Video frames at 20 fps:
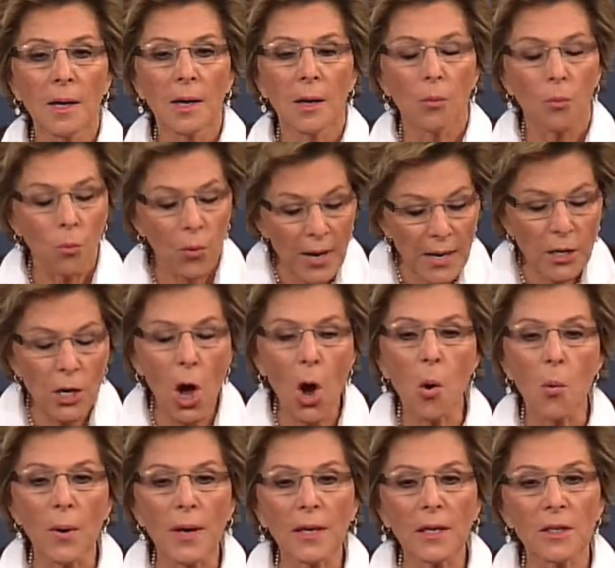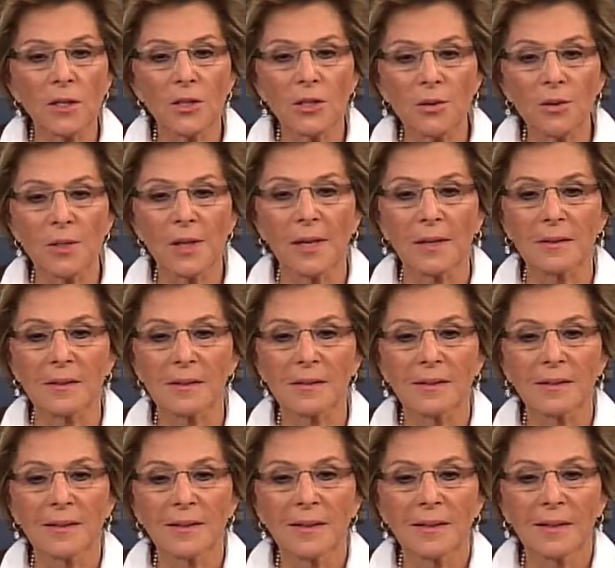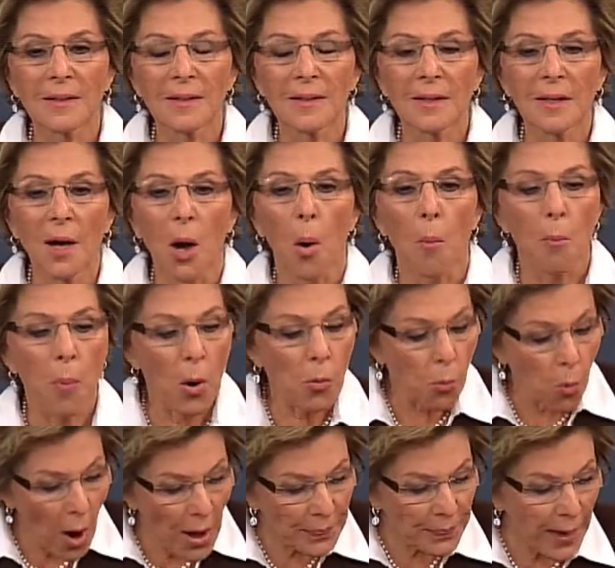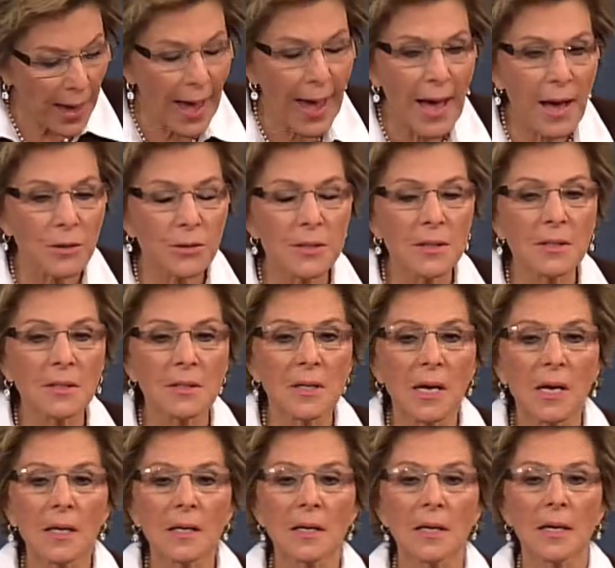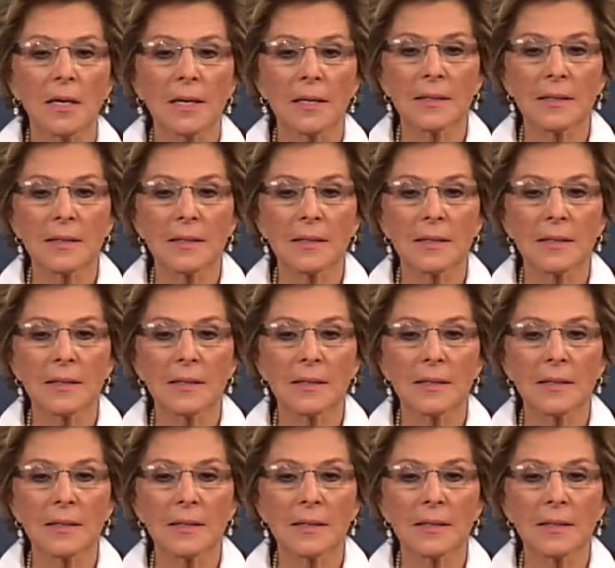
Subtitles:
We know we can do this. But what the House has done is